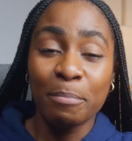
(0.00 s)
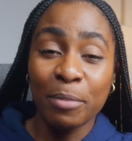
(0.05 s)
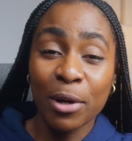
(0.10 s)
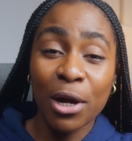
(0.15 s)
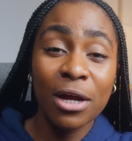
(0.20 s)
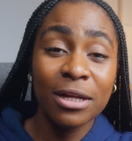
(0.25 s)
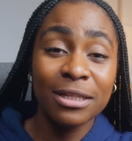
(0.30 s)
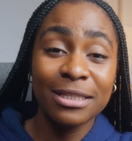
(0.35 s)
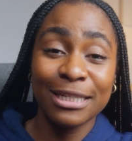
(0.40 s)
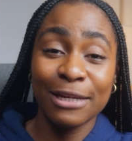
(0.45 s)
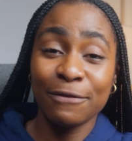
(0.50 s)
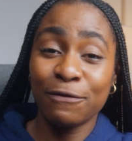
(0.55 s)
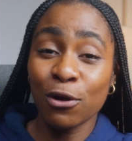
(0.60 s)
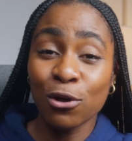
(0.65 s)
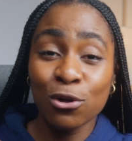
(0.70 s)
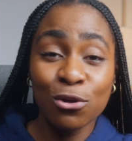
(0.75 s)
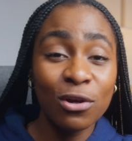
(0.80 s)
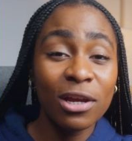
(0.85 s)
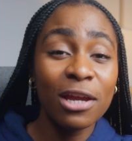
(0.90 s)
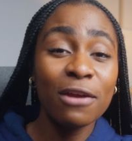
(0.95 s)
But if you're
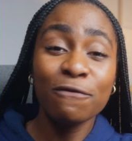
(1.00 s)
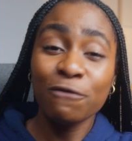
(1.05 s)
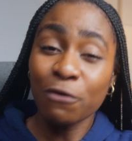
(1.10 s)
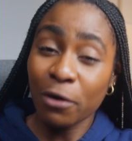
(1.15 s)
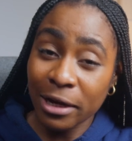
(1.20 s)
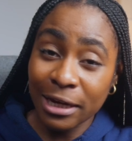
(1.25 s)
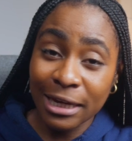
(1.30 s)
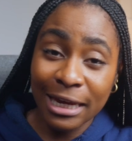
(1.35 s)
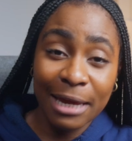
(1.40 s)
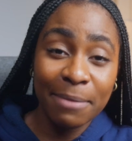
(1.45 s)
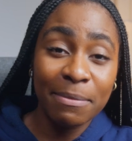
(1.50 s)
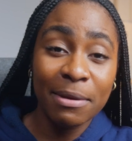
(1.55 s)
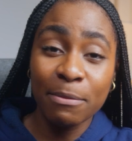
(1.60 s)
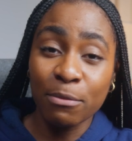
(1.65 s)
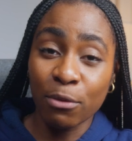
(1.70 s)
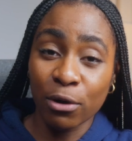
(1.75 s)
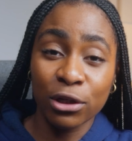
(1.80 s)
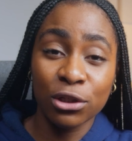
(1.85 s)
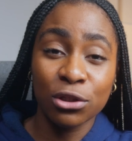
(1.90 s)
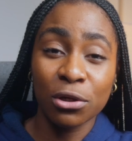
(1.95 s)
looking for a gaming
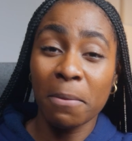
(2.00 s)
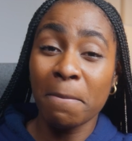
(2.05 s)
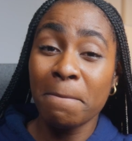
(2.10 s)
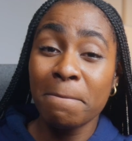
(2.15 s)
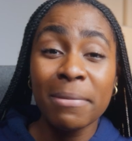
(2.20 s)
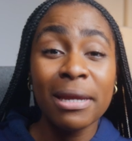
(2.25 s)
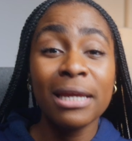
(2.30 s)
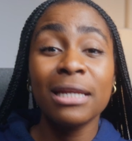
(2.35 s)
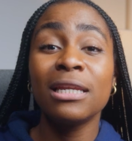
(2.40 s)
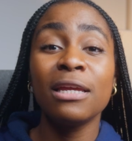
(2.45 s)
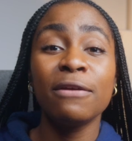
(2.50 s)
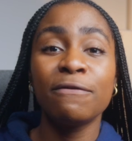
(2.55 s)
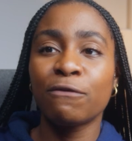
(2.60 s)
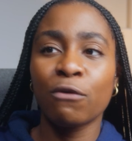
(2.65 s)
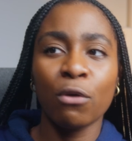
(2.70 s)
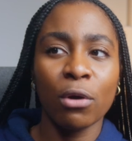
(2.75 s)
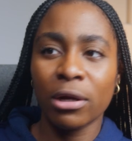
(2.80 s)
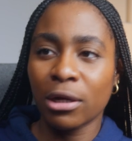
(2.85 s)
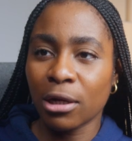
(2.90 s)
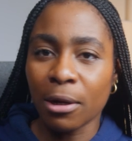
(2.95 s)
monitor mainly for